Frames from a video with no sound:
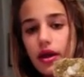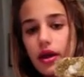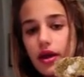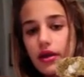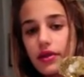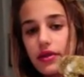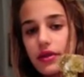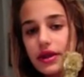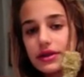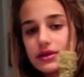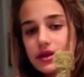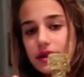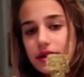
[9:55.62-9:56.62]
And this
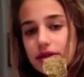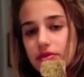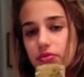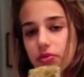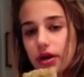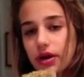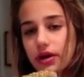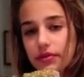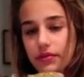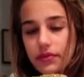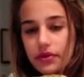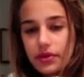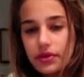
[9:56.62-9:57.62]
is what,
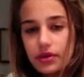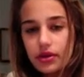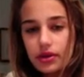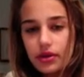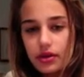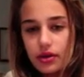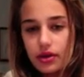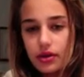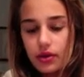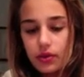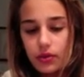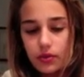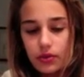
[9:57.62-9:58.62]

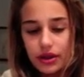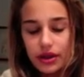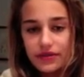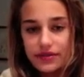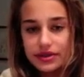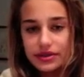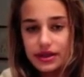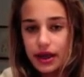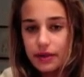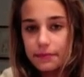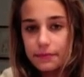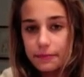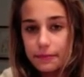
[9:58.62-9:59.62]
wait, you fix that,
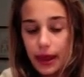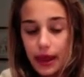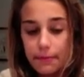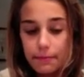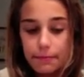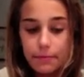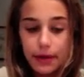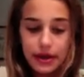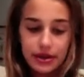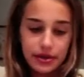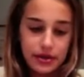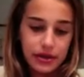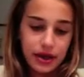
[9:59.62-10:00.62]
but
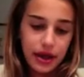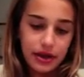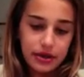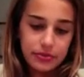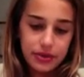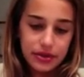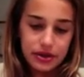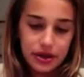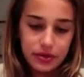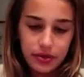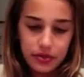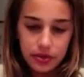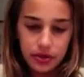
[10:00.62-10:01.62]
that is basically what
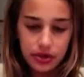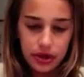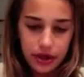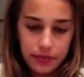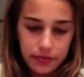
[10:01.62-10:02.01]
it will look like